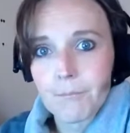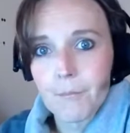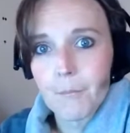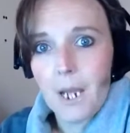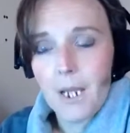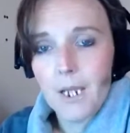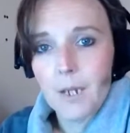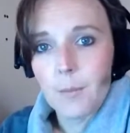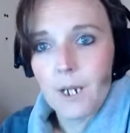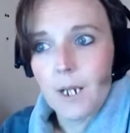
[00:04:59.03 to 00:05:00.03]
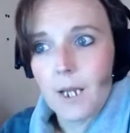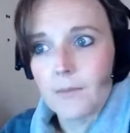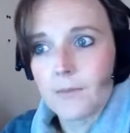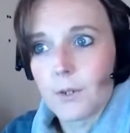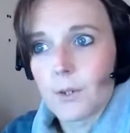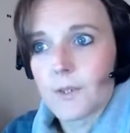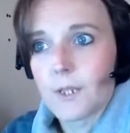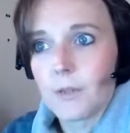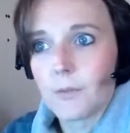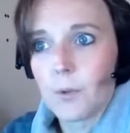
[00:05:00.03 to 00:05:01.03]
making a better life for
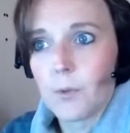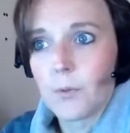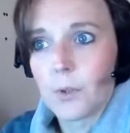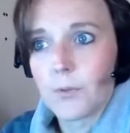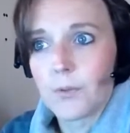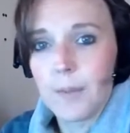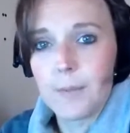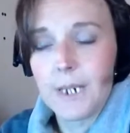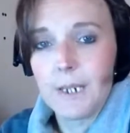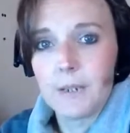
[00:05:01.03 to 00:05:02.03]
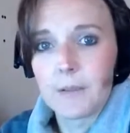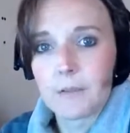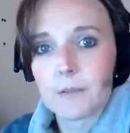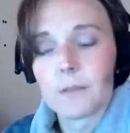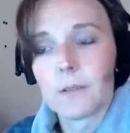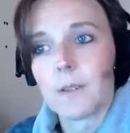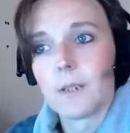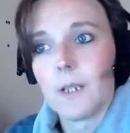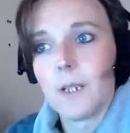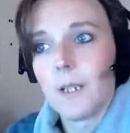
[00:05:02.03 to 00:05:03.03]
yourself or for your family
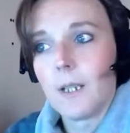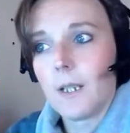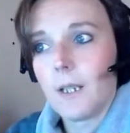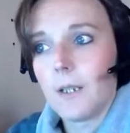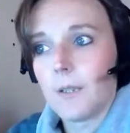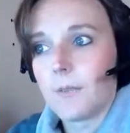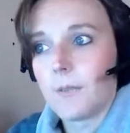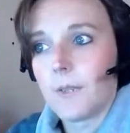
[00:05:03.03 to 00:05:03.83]
if